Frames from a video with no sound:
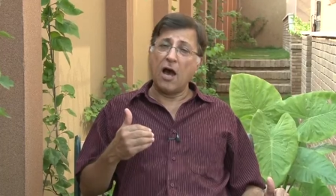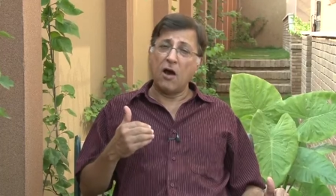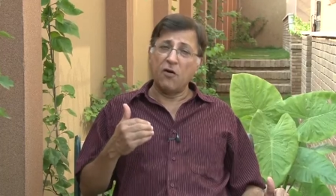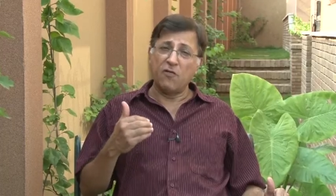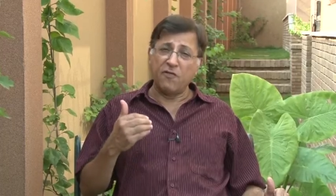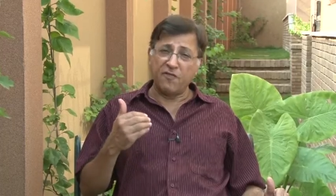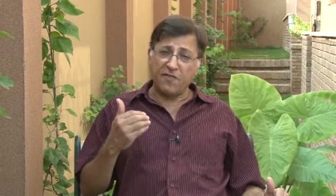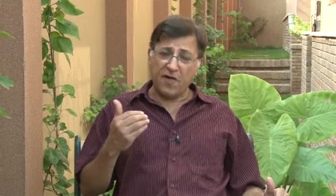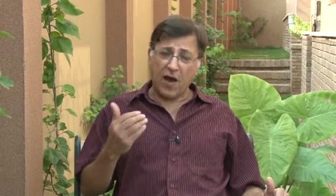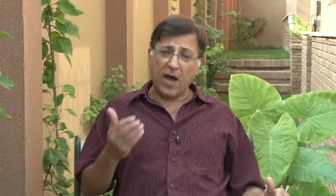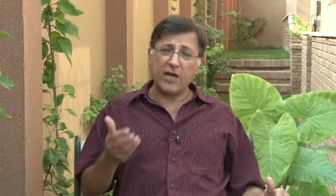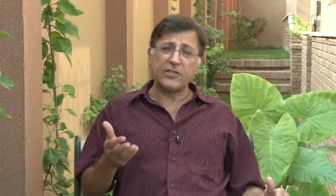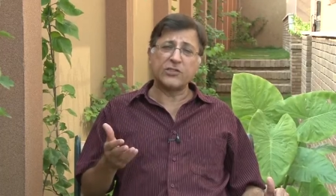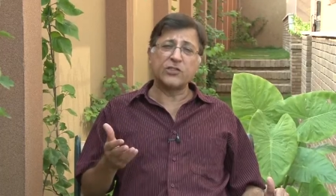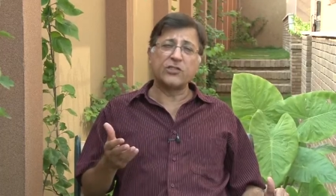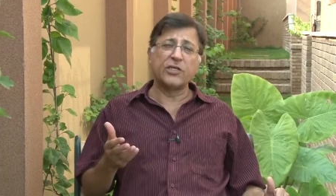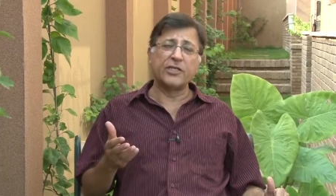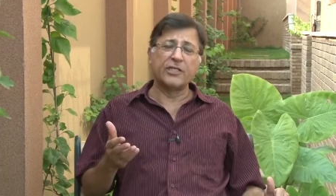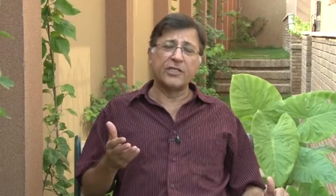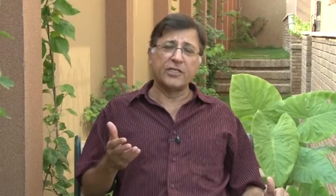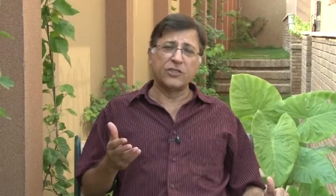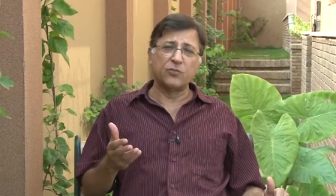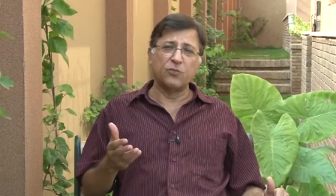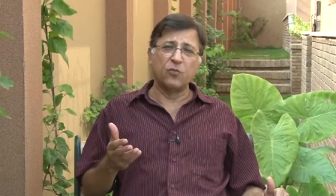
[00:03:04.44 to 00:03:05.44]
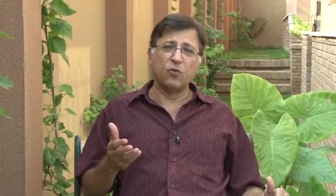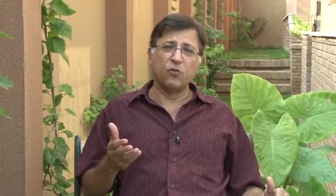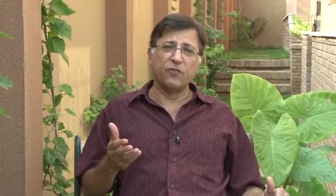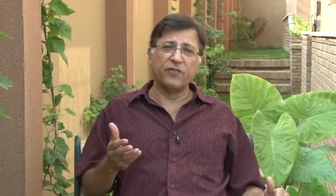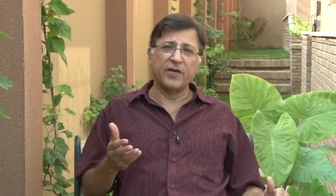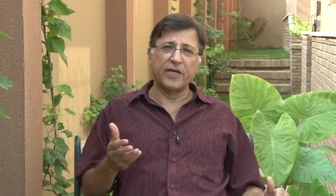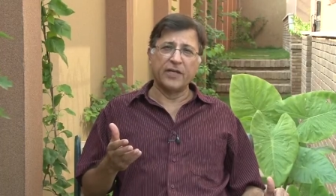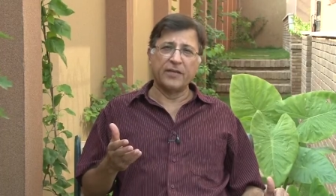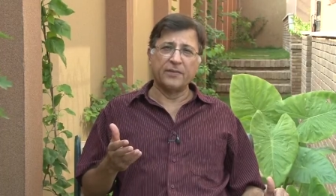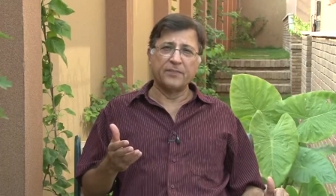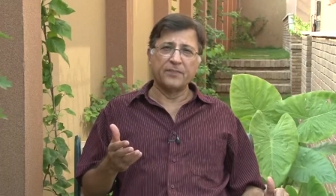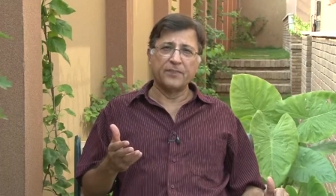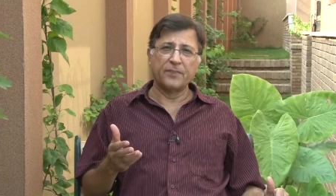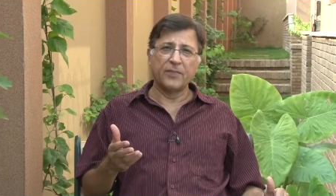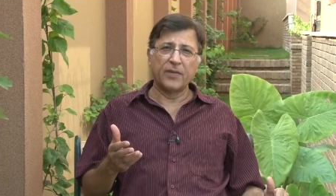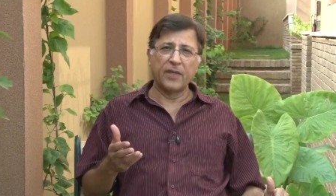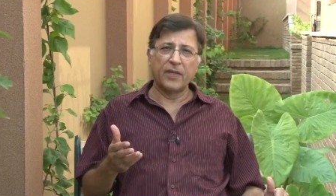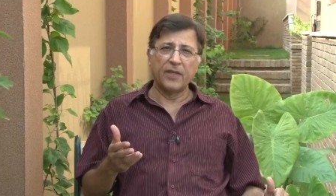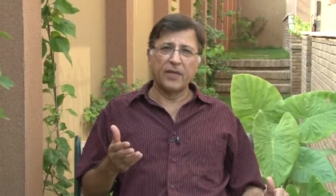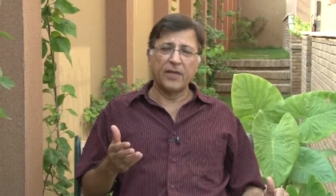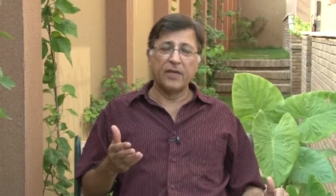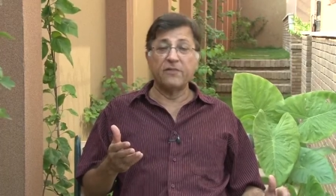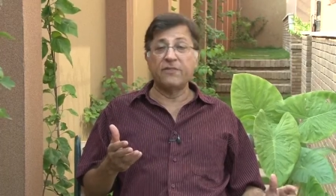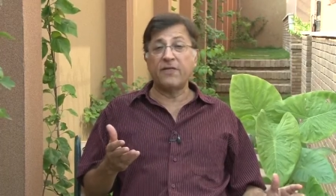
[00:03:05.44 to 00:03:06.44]
how fast it is moving.
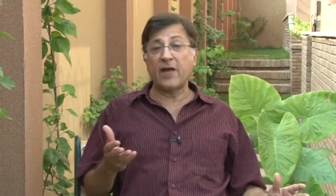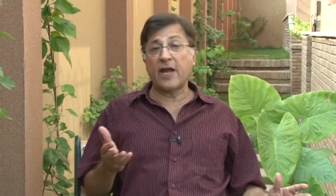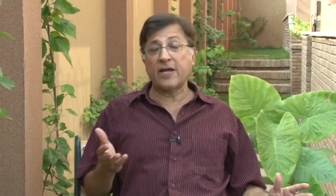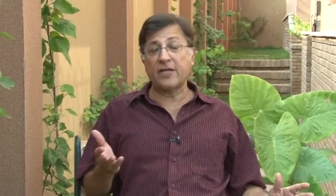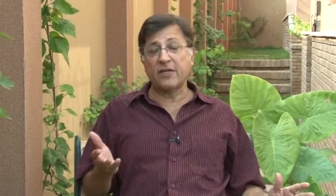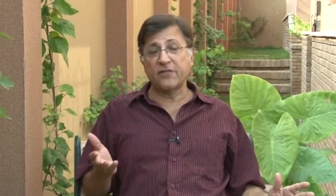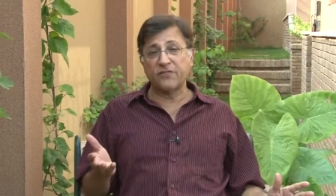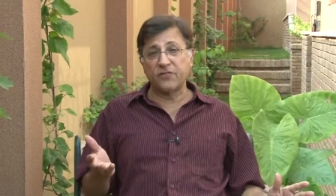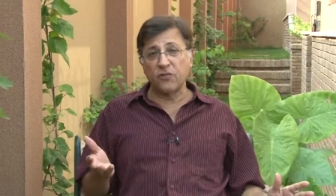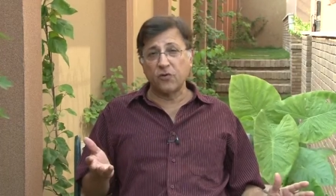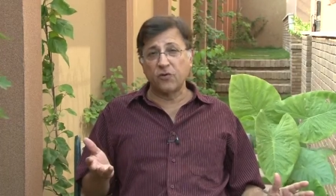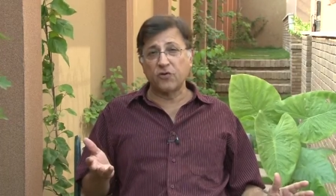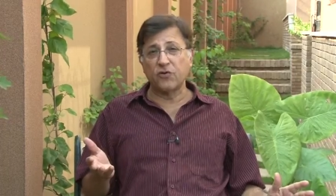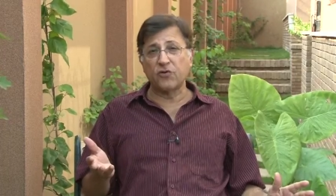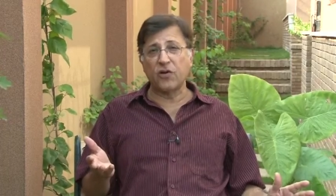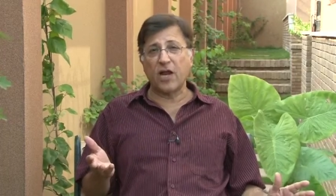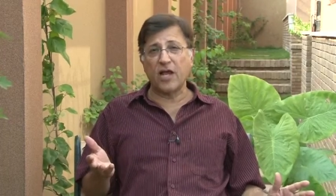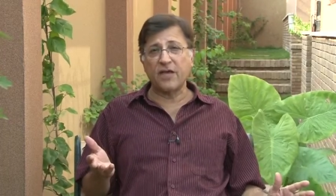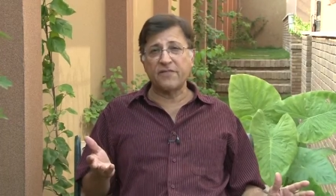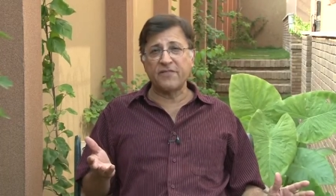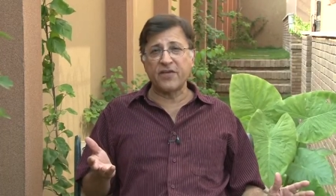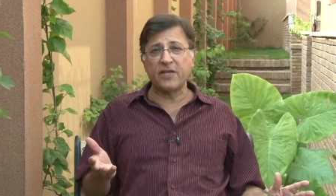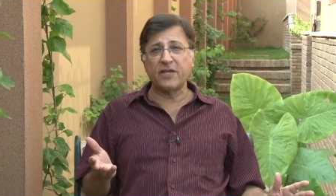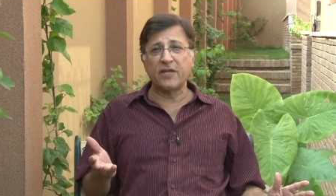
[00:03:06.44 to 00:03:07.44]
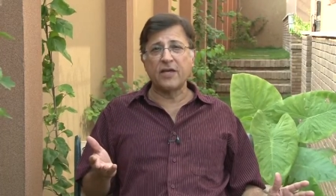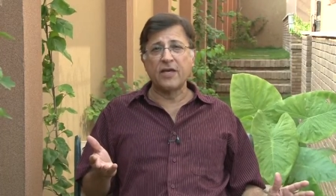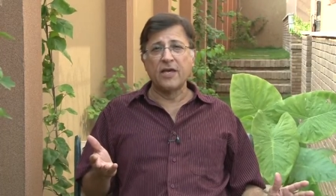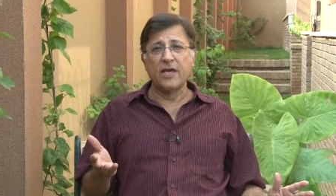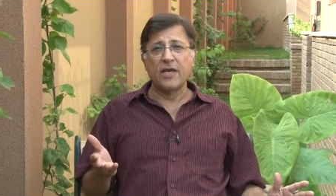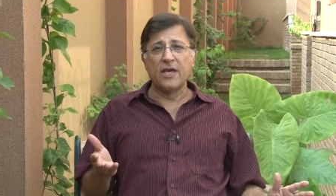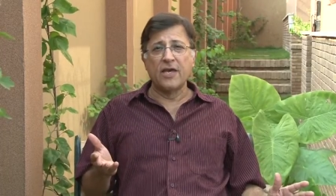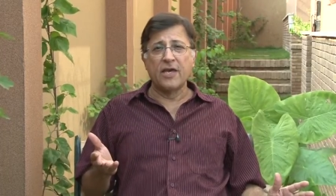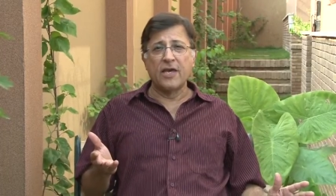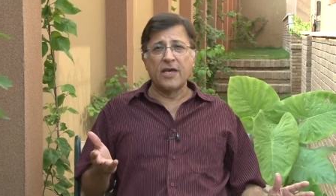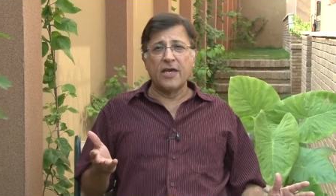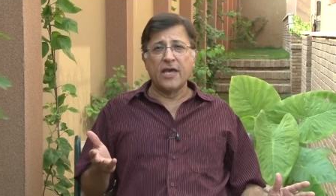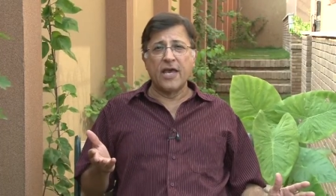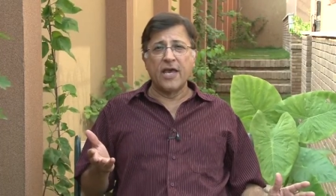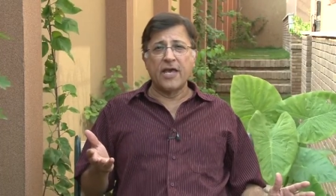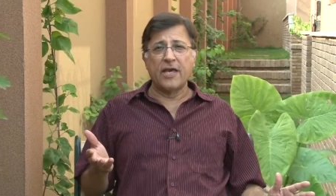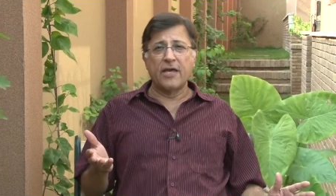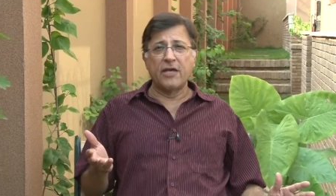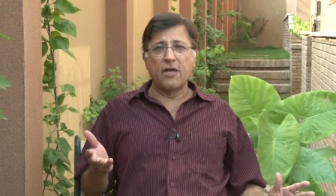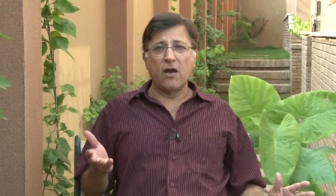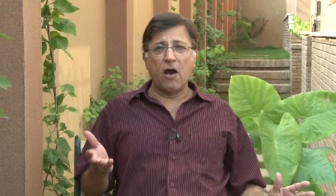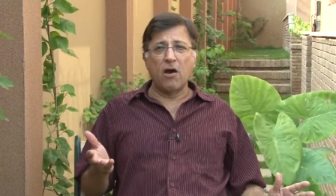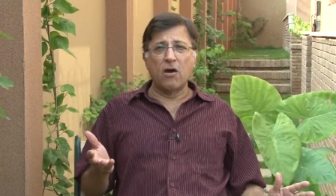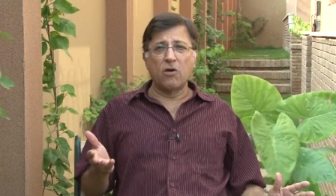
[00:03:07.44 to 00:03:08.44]
In fact, if you're driving
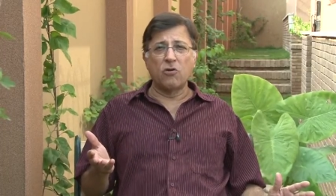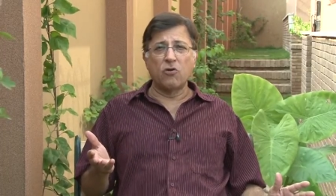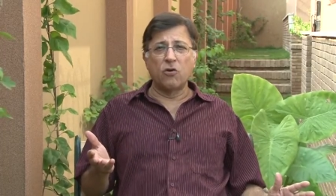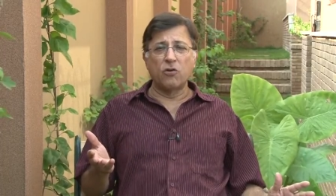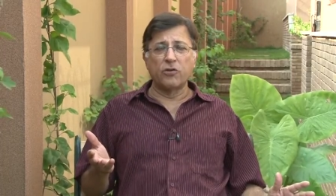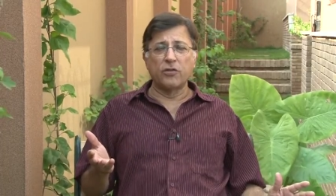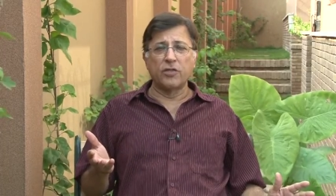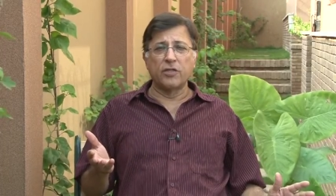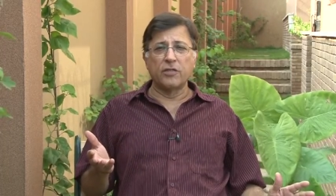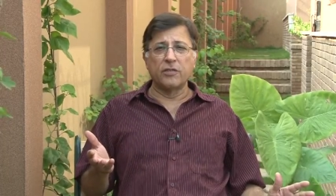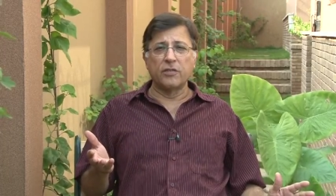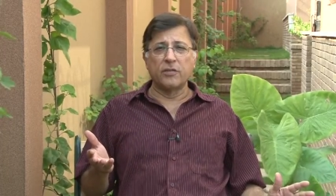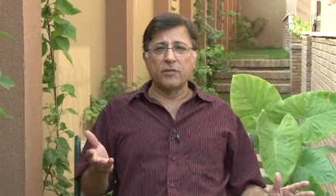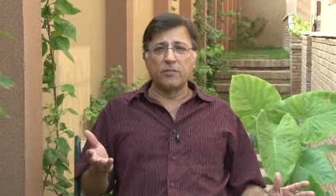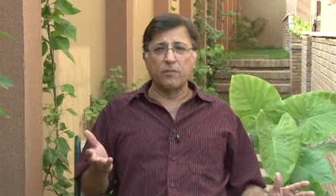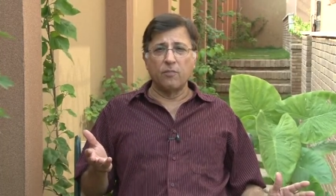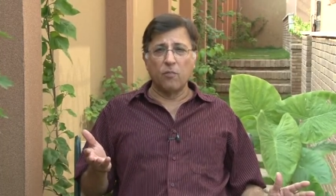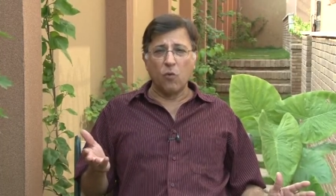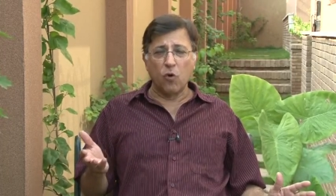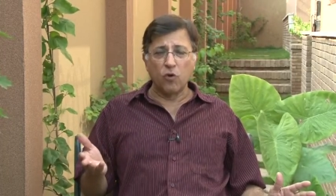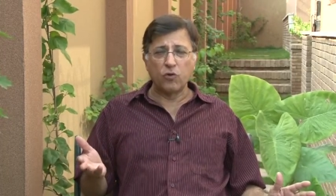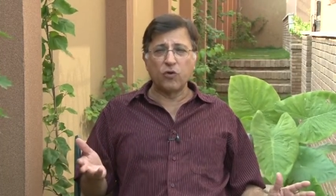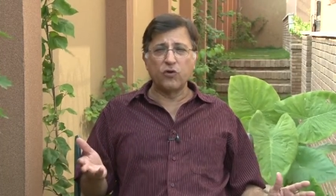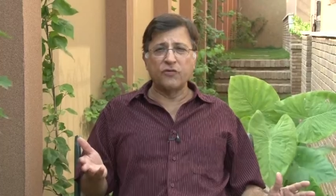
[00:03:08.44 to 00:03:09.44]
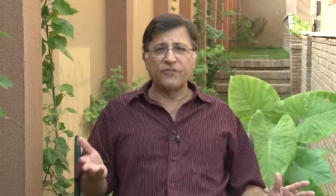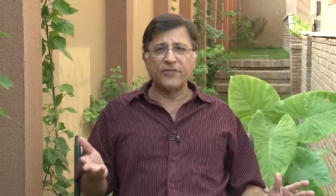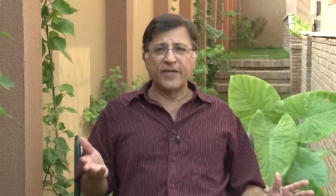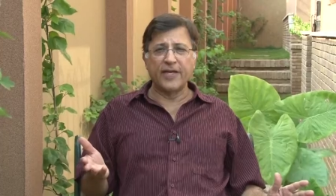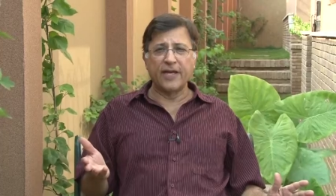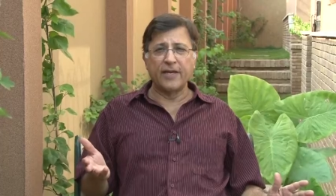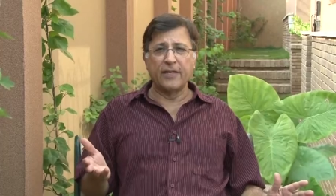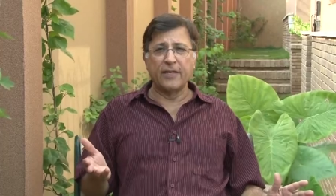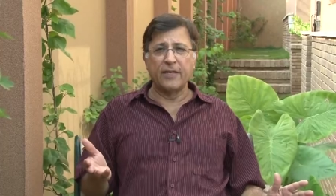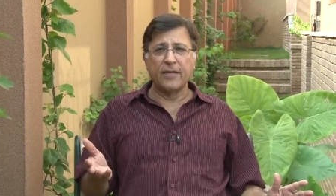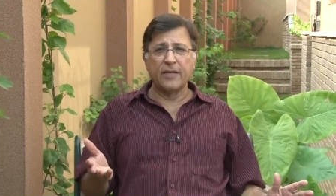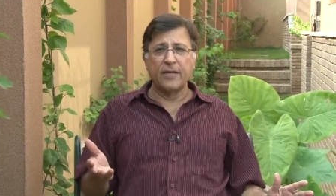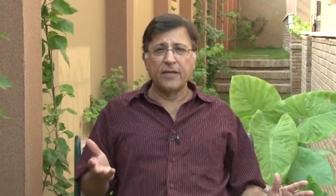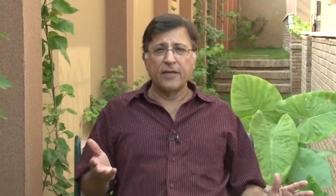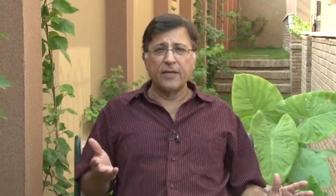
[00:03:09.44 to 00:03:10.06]
a car on the motorway,